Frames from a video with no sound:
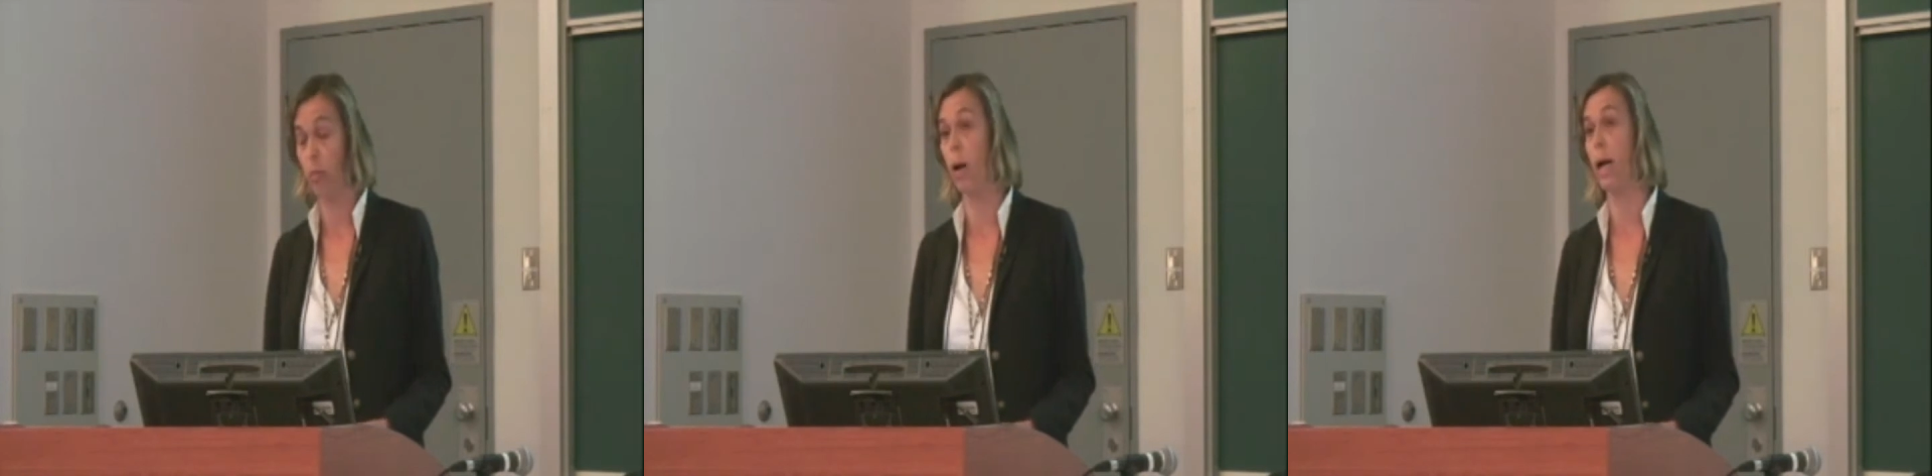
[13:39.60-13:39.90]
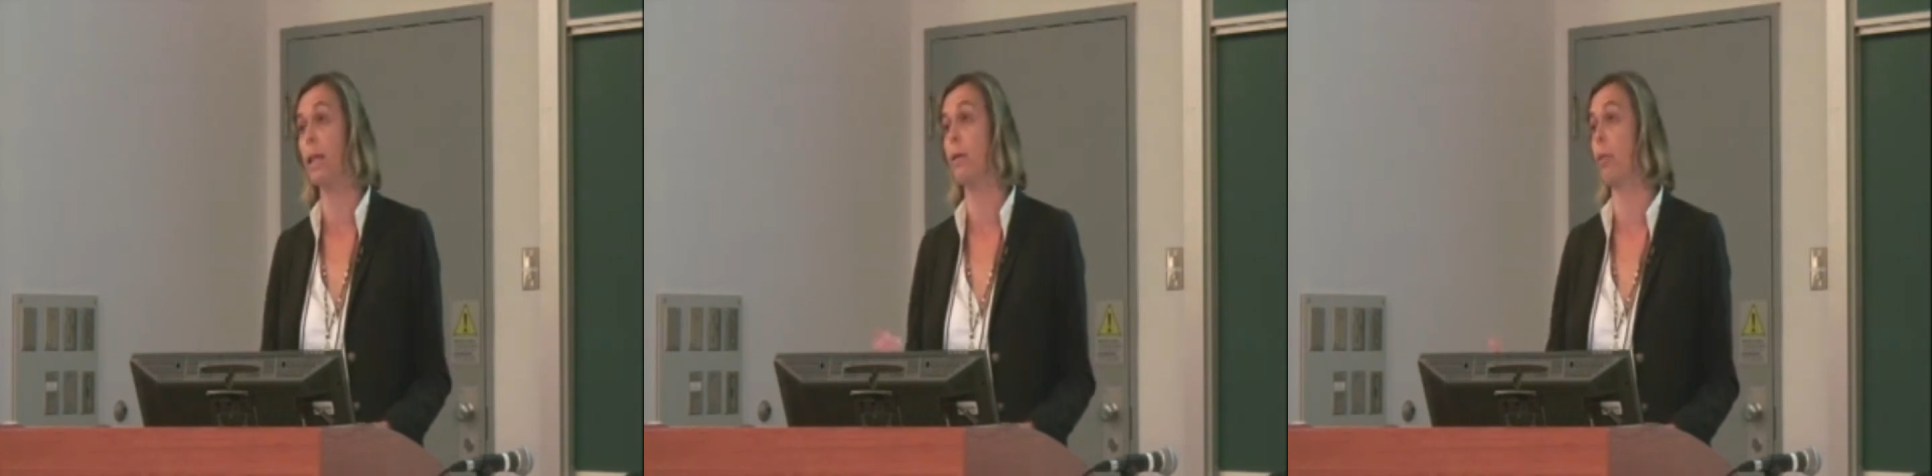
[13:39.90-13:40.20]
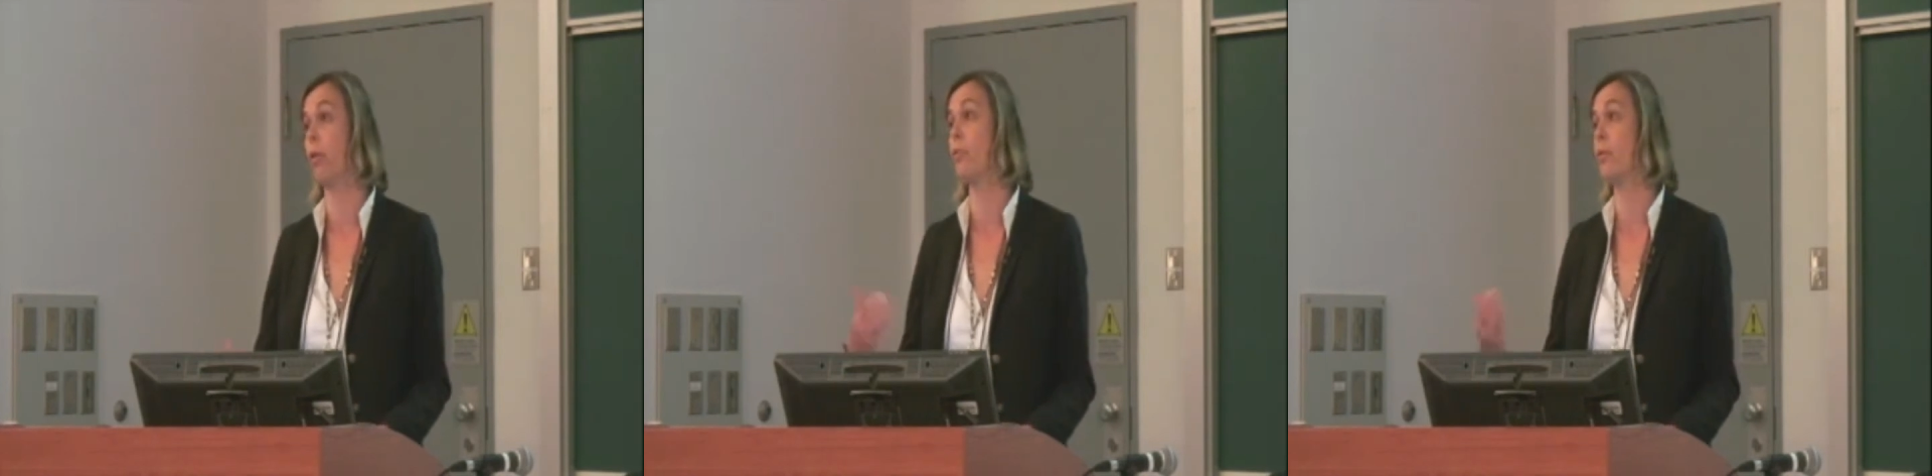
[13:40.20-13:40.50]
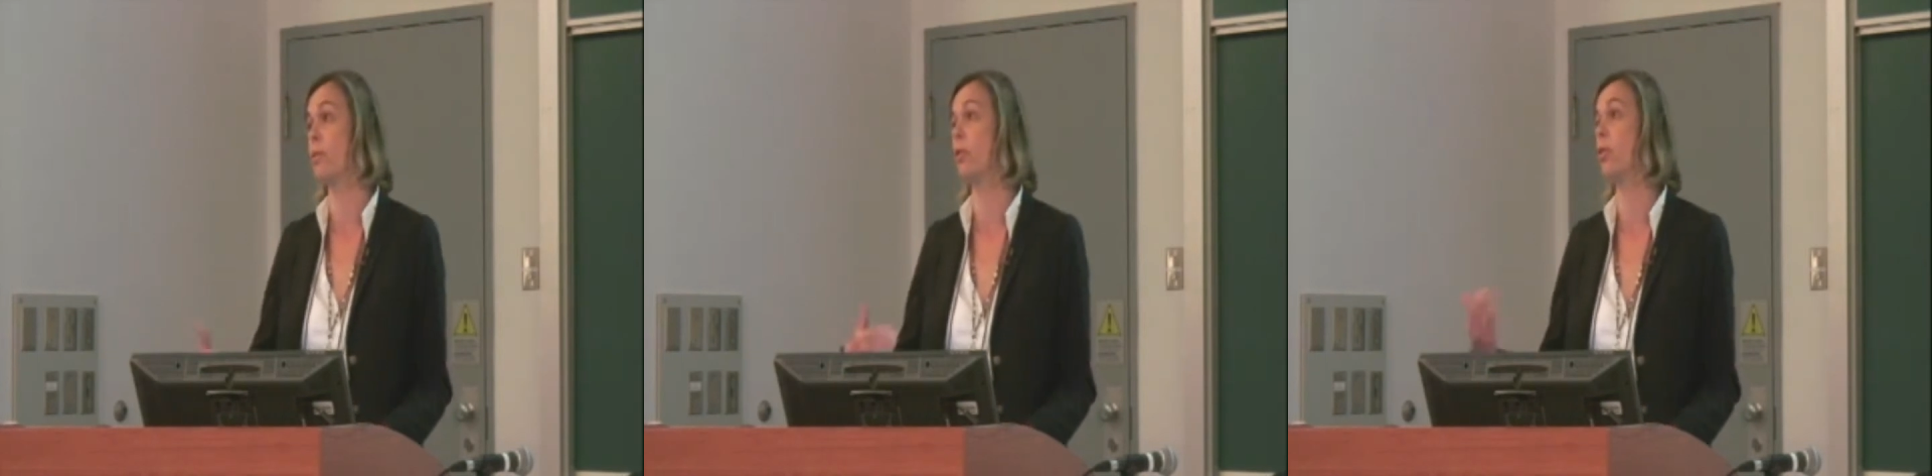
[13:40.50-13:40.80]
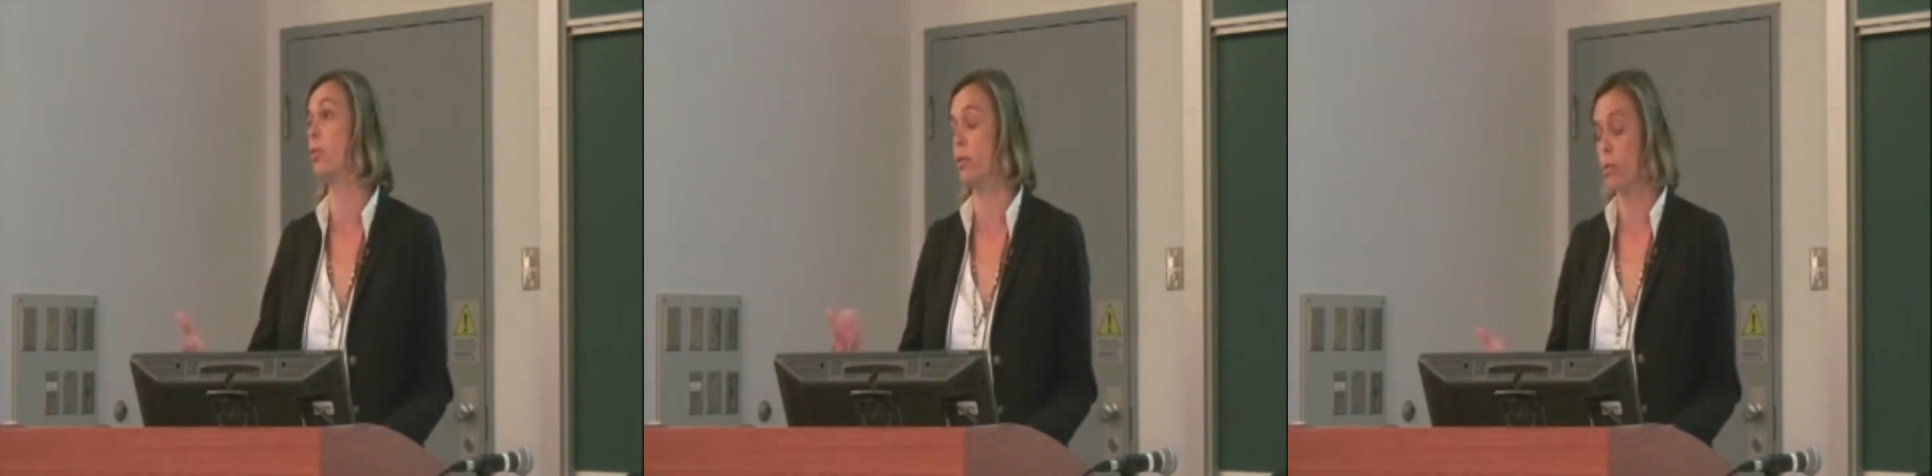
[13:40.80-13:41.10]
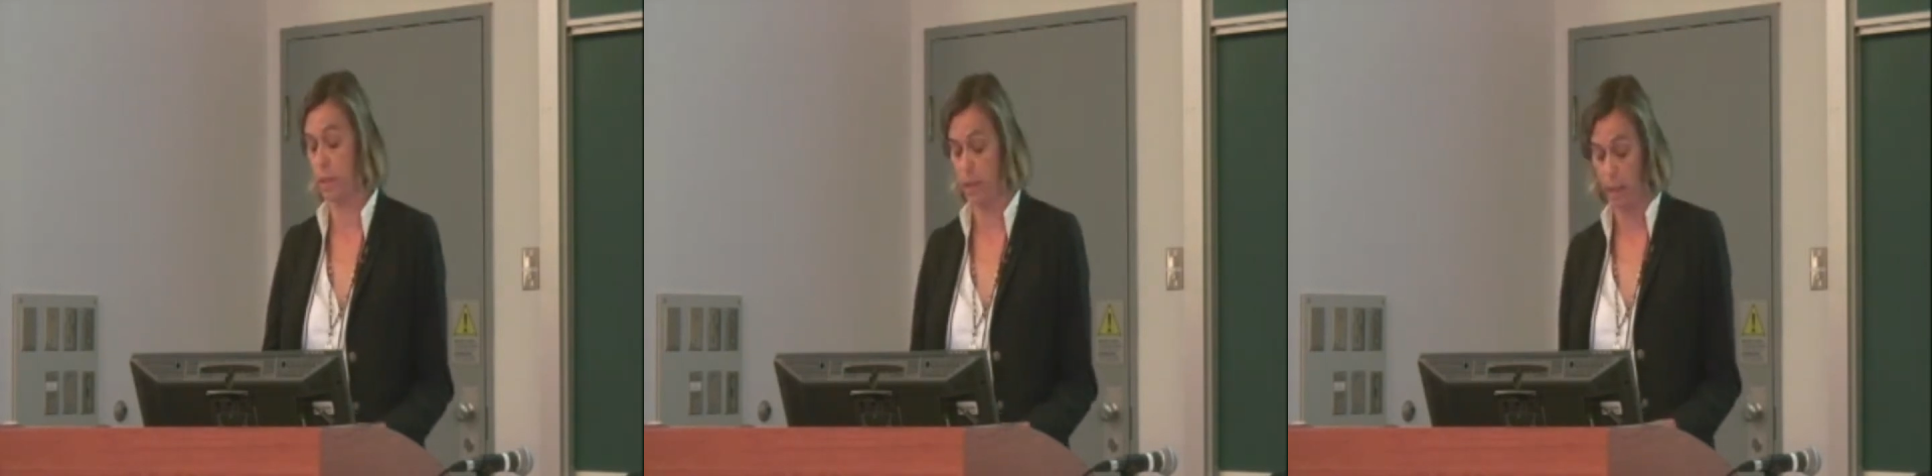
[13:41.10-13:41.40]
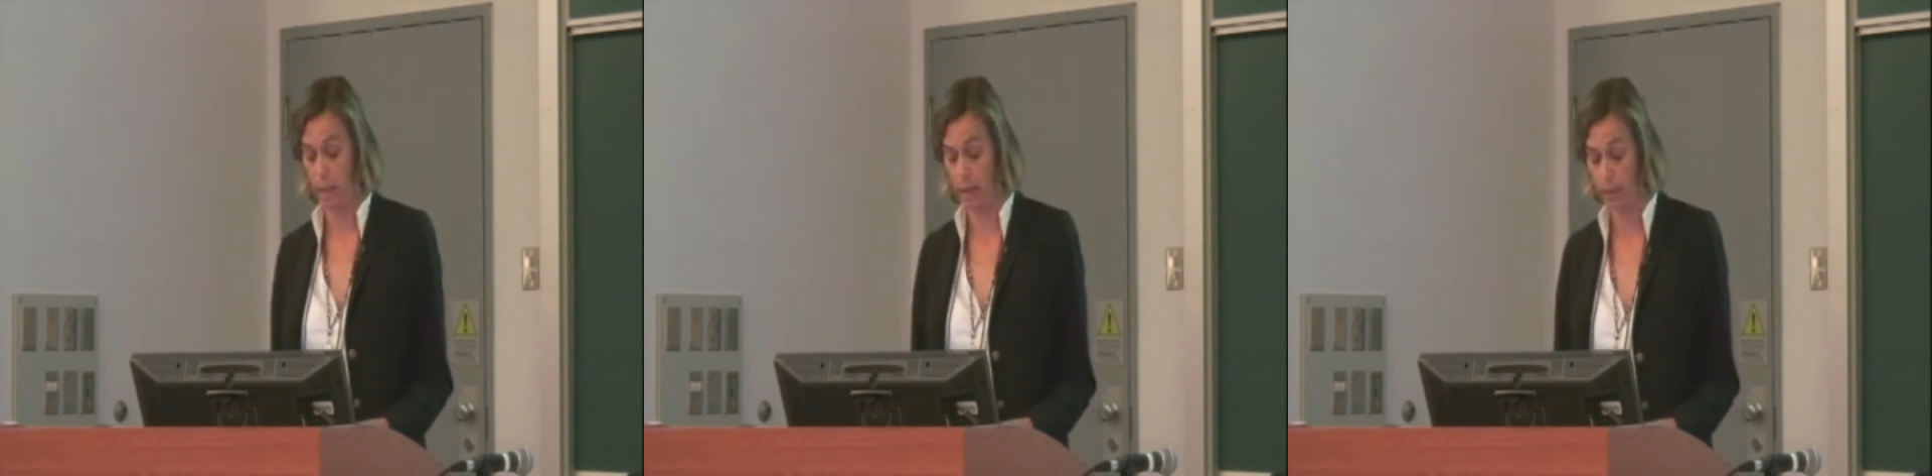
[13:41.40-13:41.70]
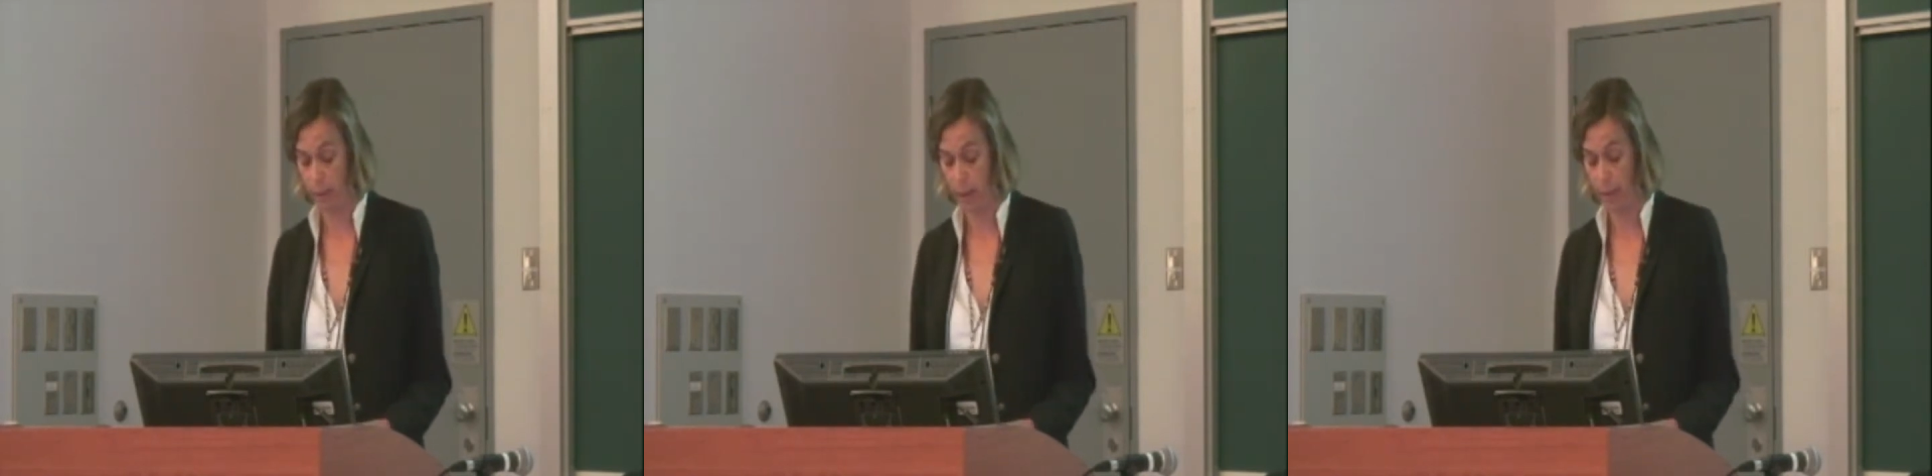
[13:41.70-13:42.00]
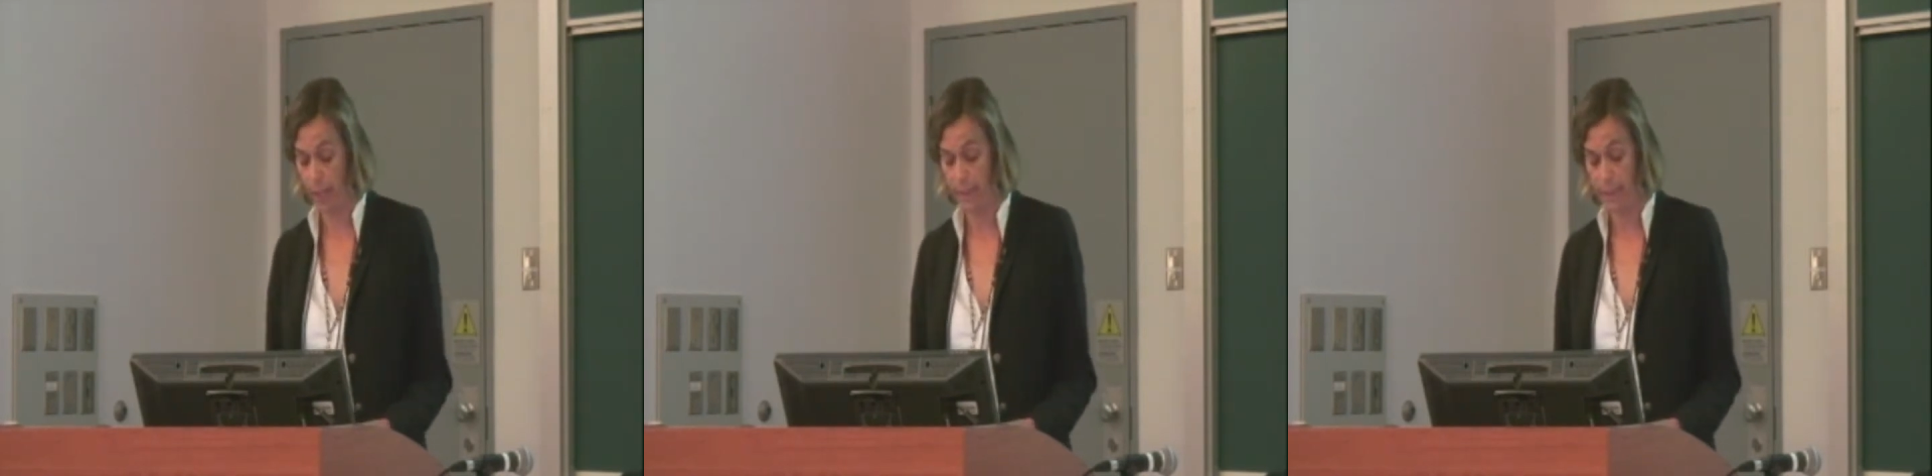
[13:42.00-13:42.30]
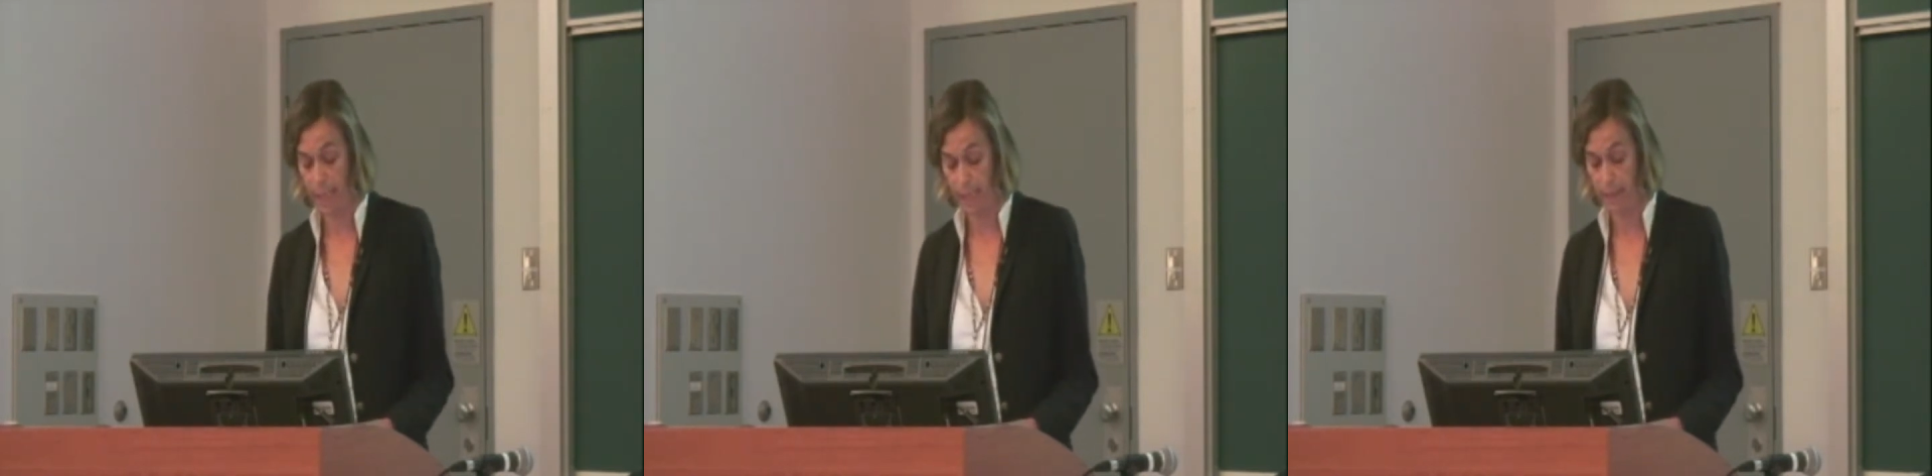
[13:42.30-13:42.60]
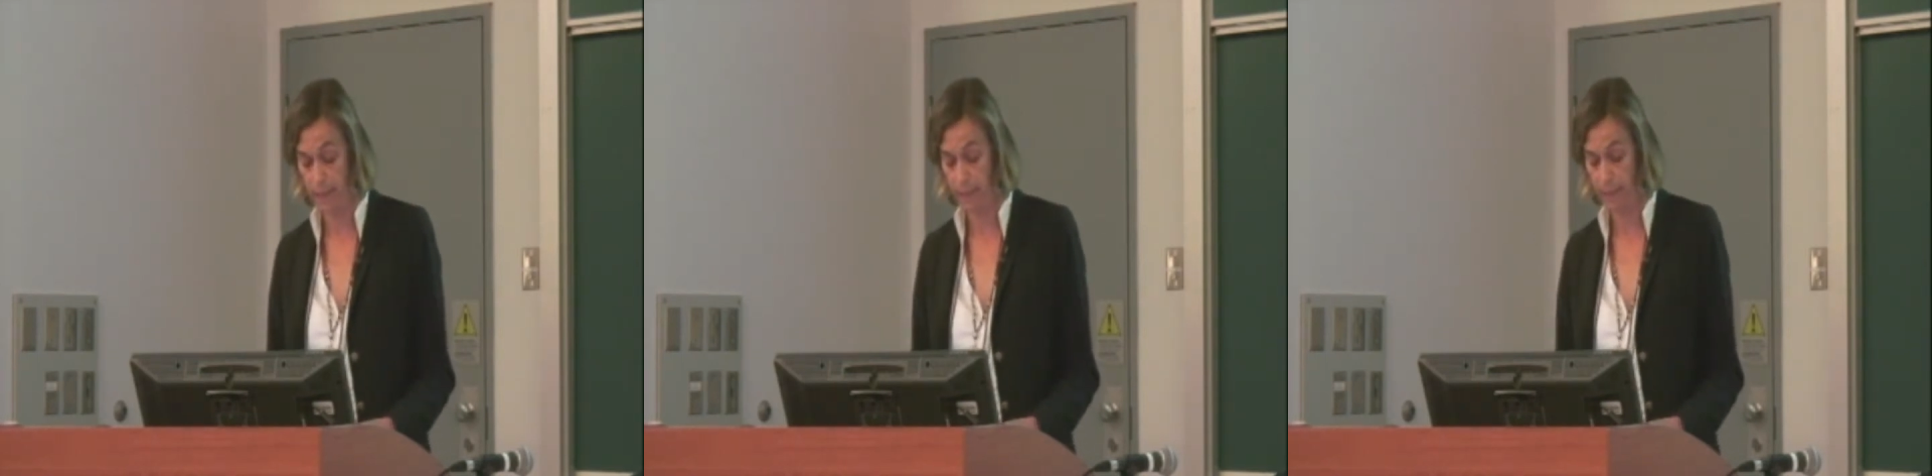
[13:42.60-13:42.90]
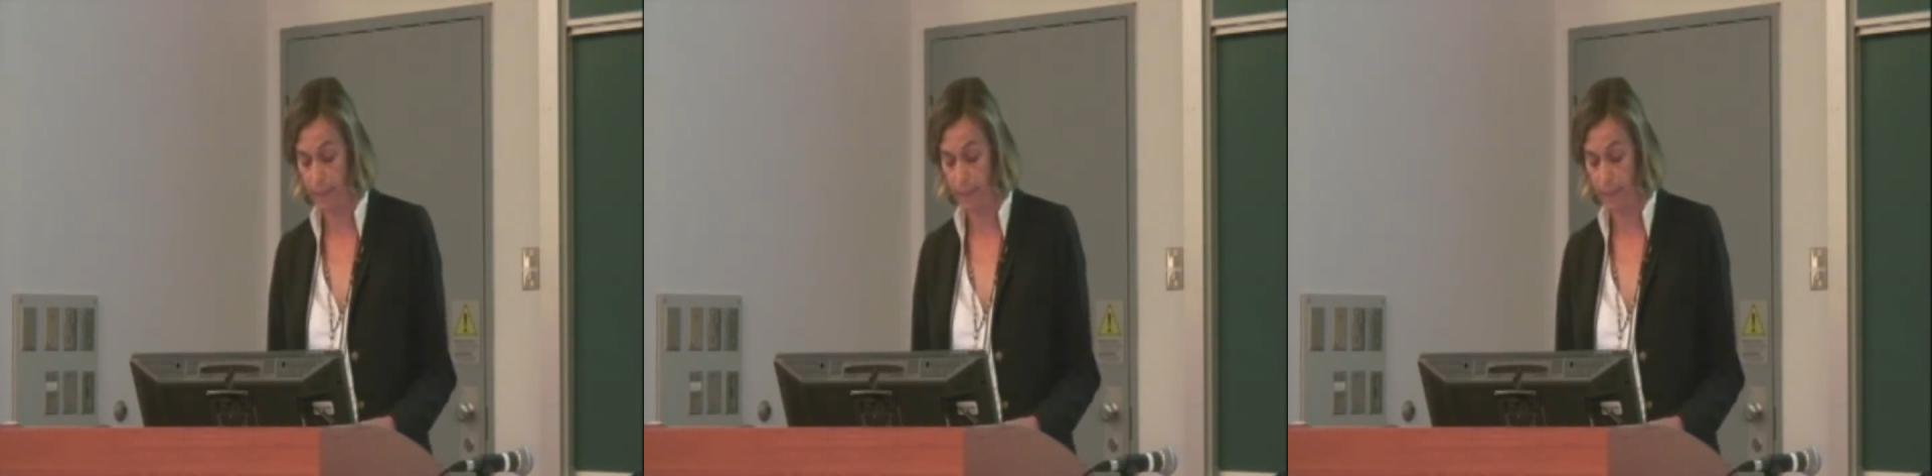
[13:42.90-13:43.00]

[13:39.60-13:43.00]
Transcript: while both users are at task